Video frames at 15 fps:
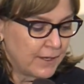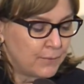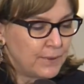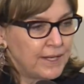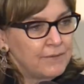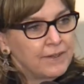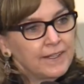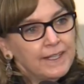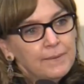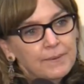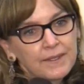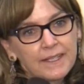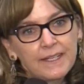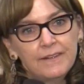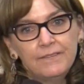We really
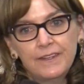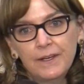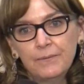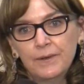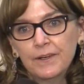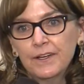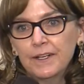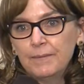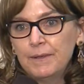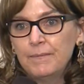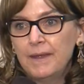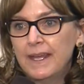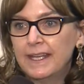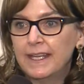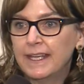believe that we're going to be
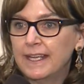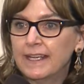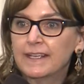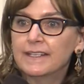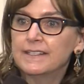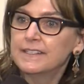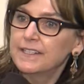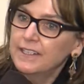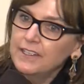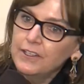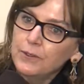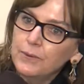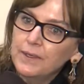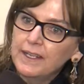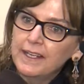making
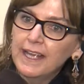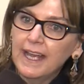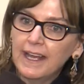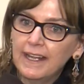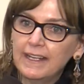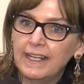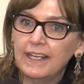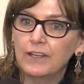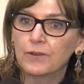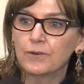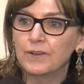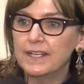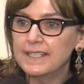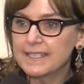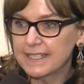continuing and
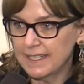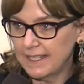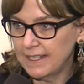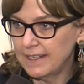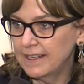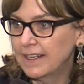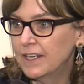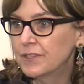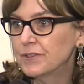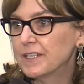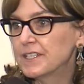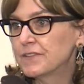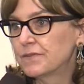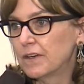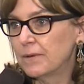increasing
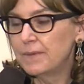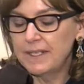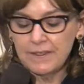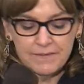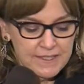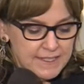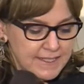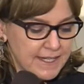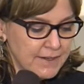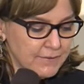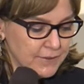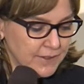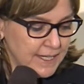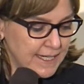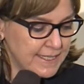transformative
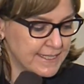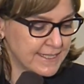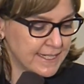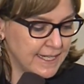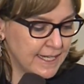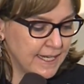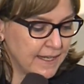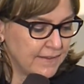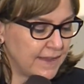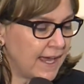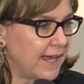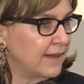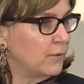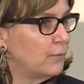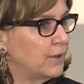discoveries
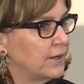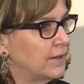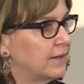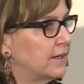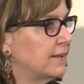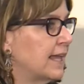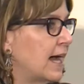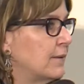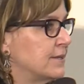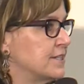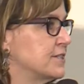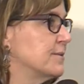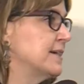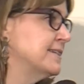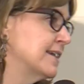that will allow us
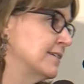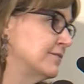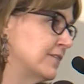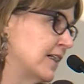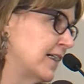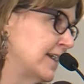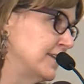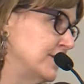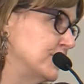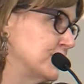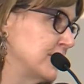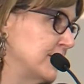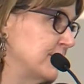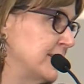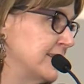to identify new
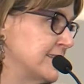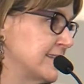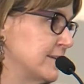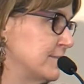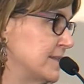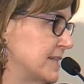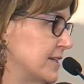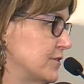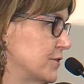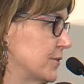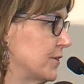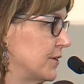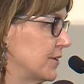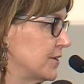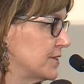treatments and potential
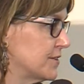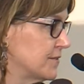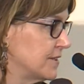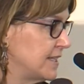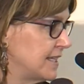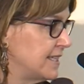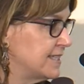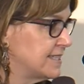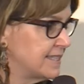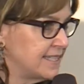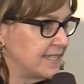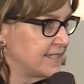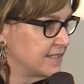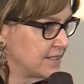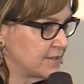cures for these,
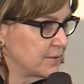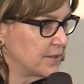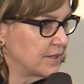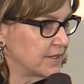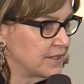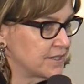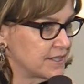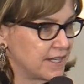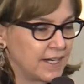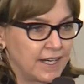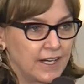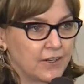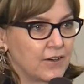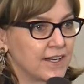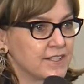these disorders
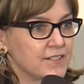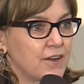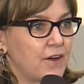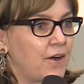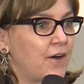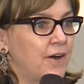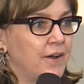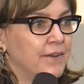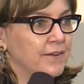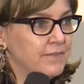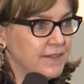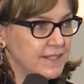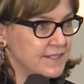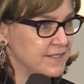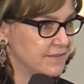across all of
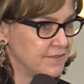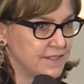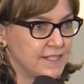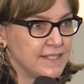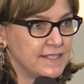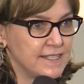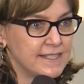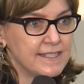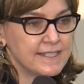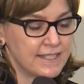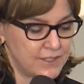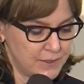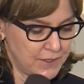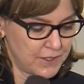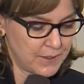these different diseases
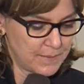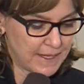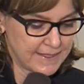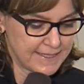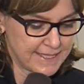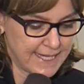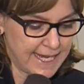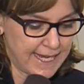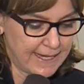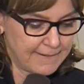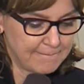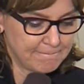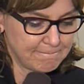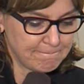that you heard about today.